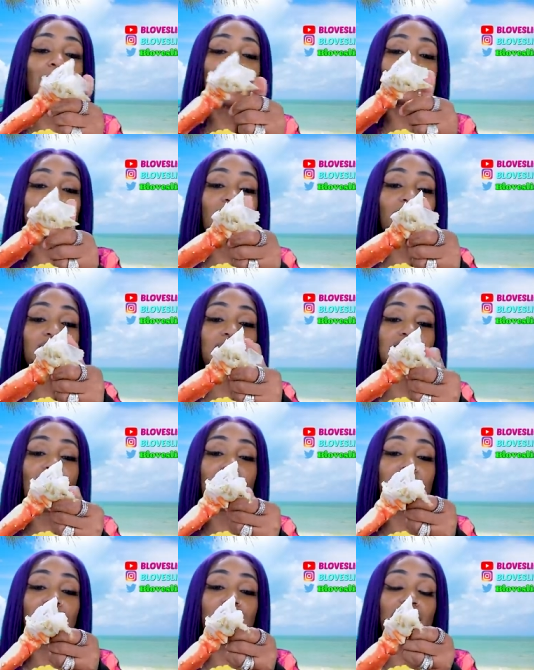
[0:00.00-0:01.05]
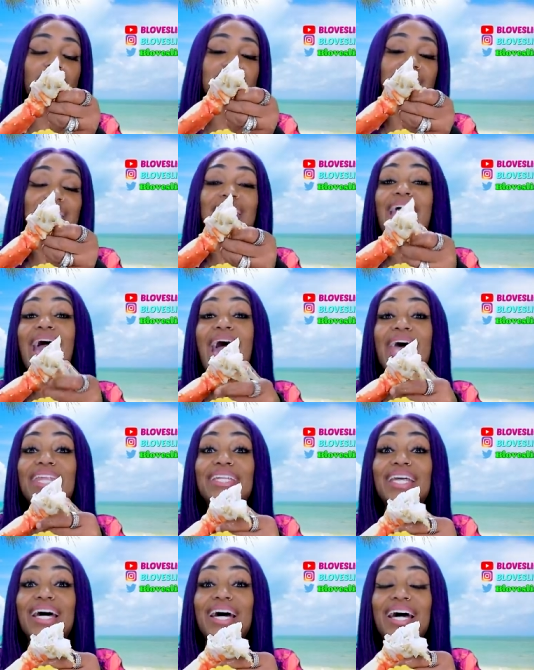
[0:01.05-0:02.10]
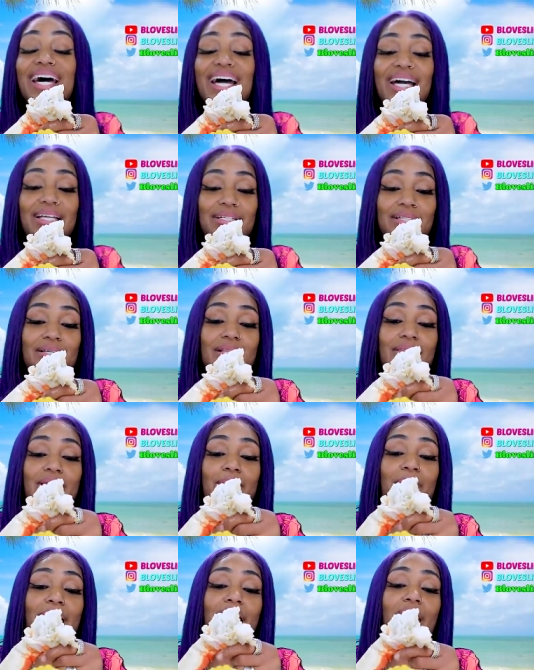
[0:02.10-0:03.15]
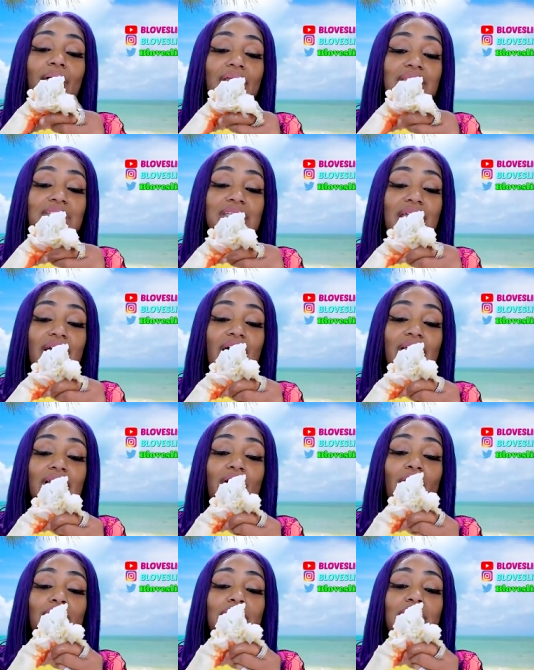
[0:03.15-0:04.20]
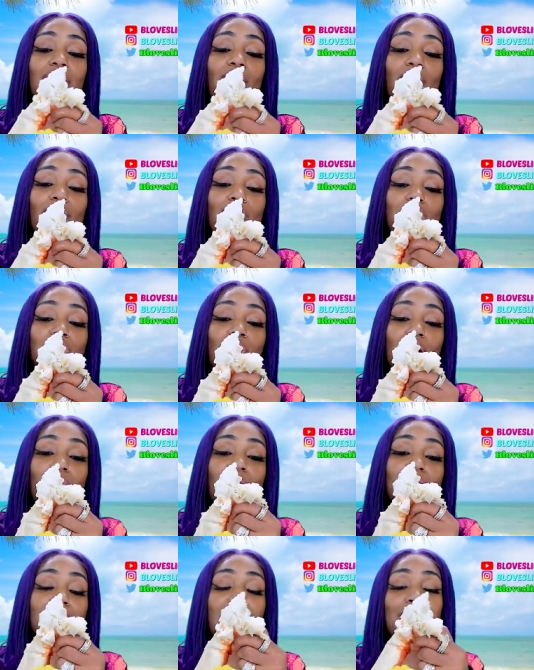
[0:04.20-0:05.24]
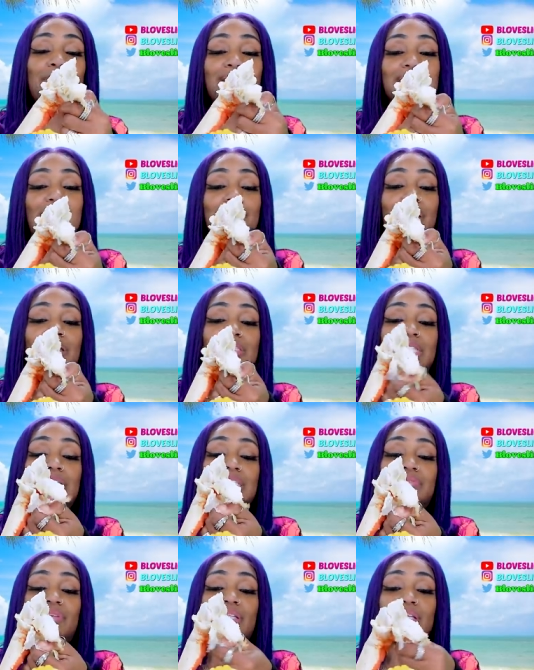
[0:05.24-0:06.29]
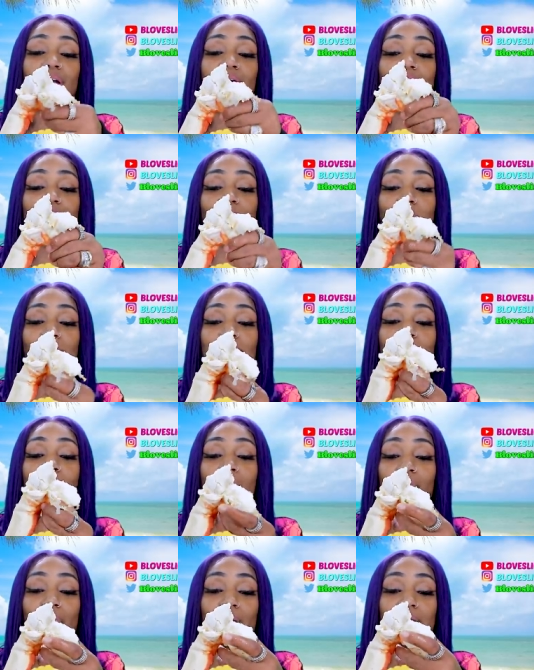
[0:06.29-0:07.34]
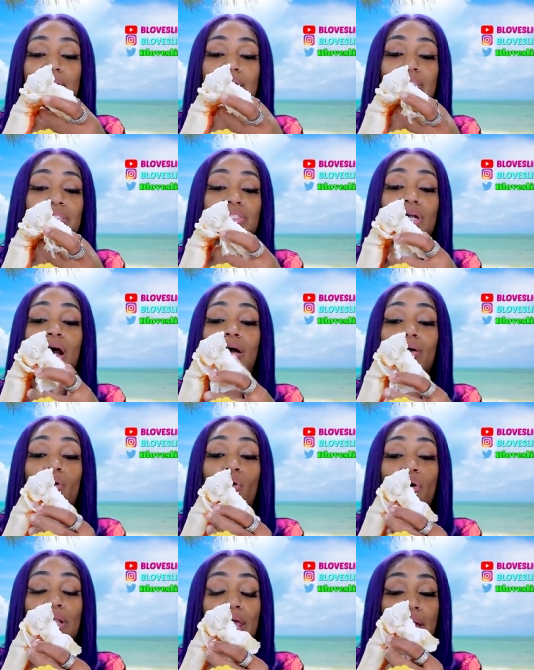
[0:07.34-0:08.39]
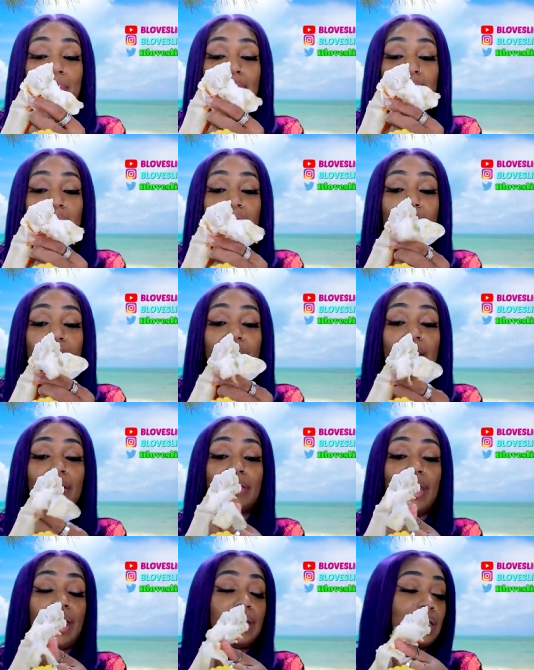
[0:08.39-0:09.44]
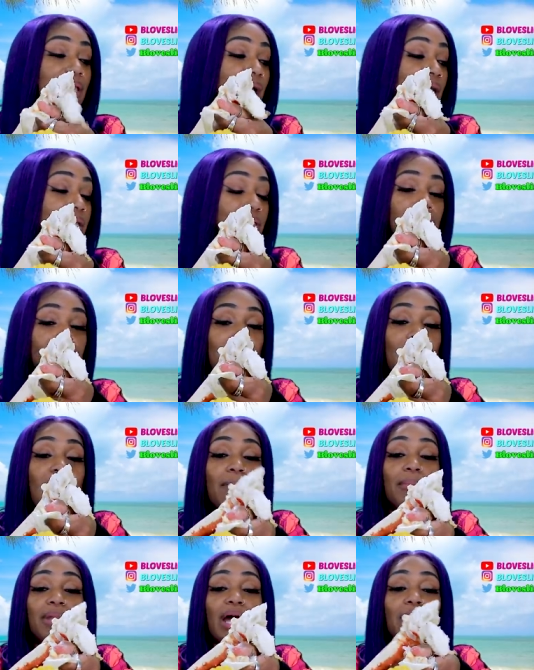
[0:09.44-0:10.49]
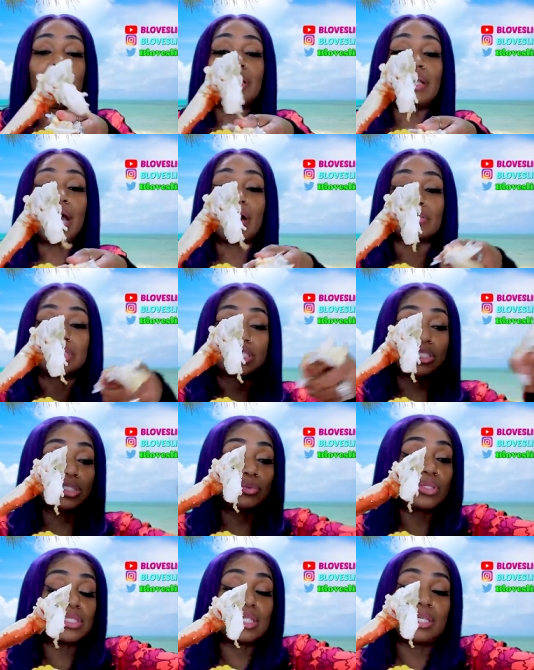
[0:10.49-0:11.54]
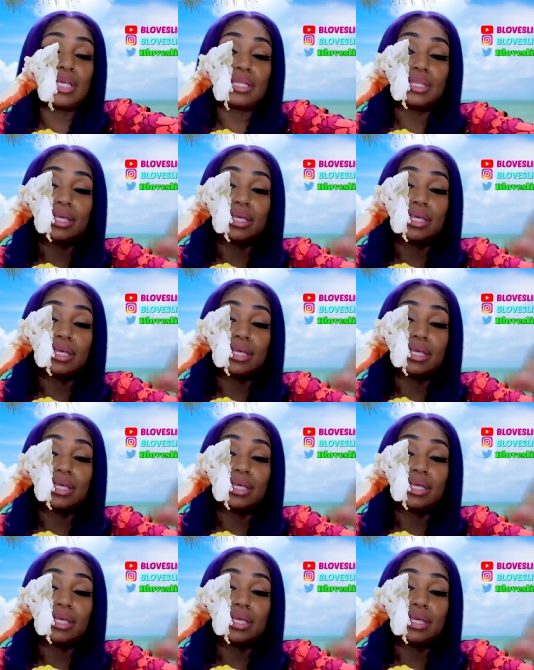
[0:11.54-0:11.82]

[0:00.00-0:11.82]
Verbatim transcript: my sauce just got delivered to Canada. The amount is they unloading it on the truck right now. By the time y'all see this video, it's probably already in stock on Amazon and in Canada. But I'm going to announce as soon as it get